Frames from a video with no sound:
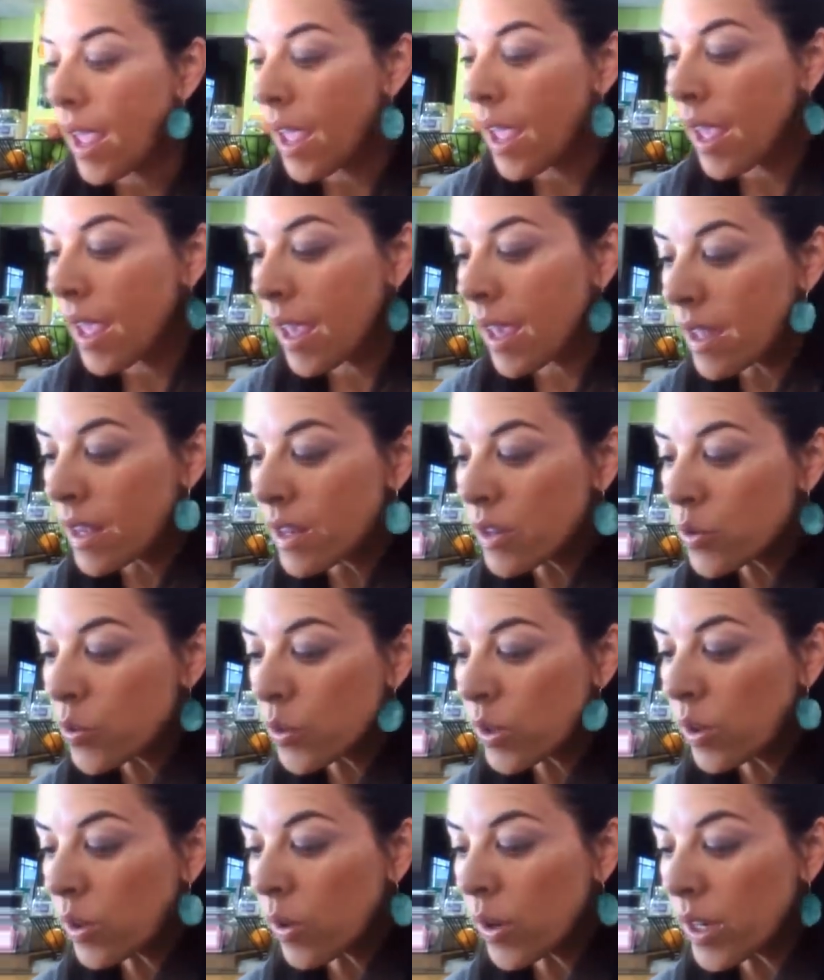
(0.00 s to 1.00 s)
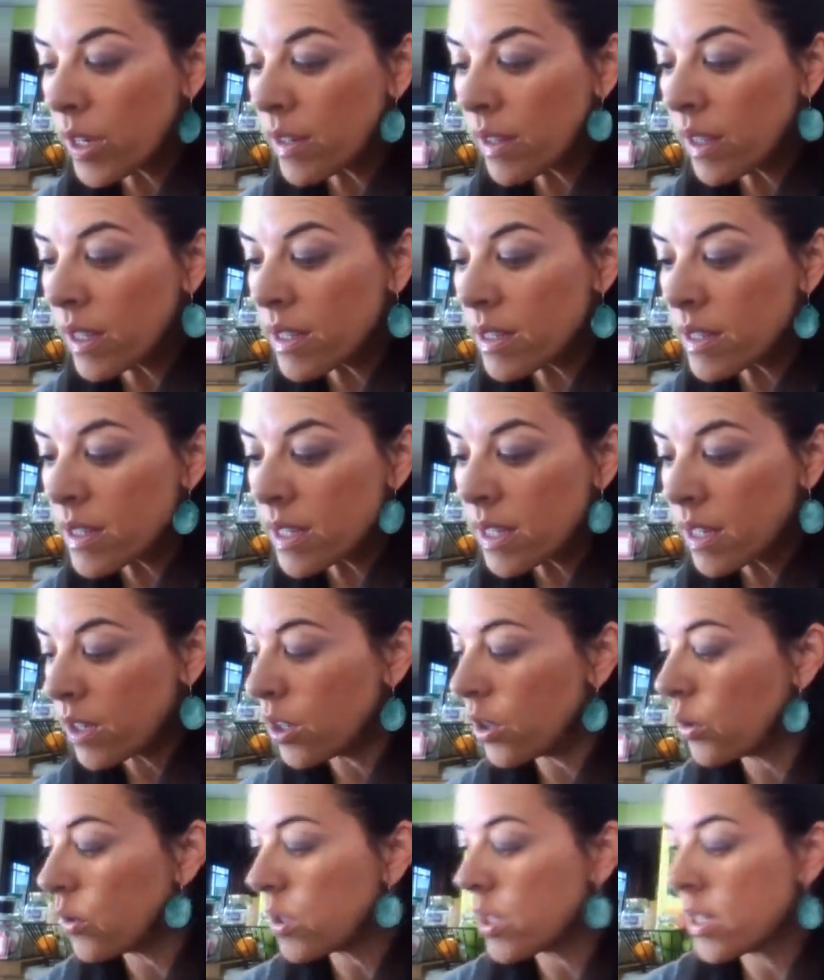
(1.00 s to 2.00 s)
And we're going to
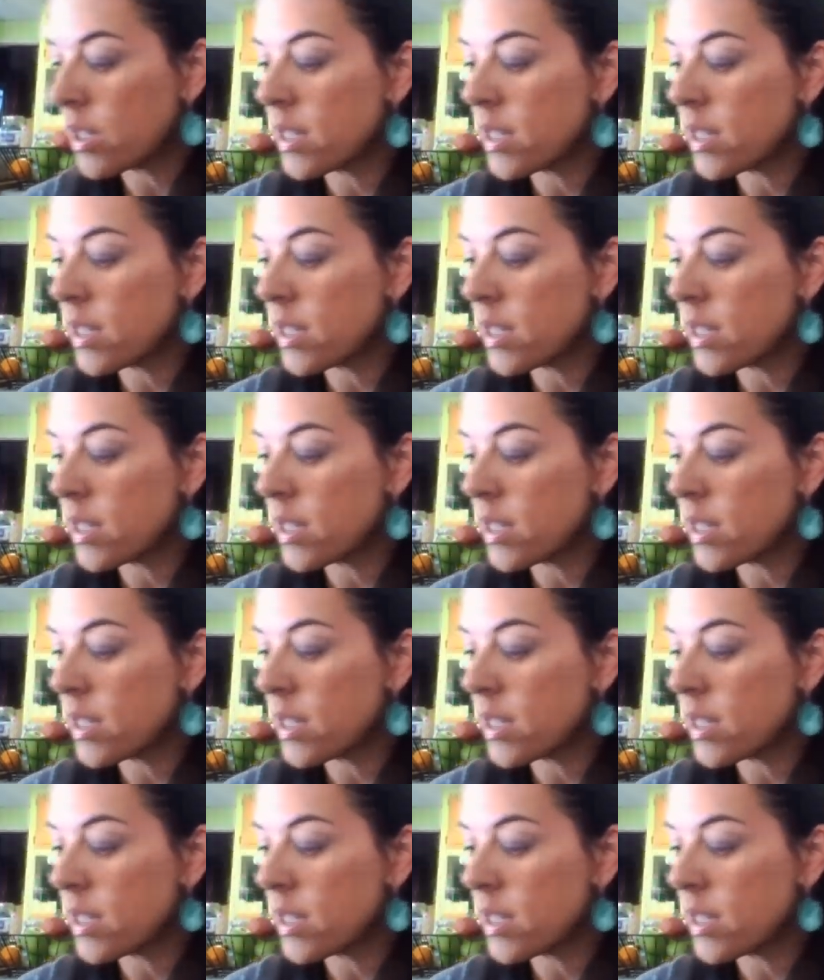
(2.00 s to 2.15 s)
continue to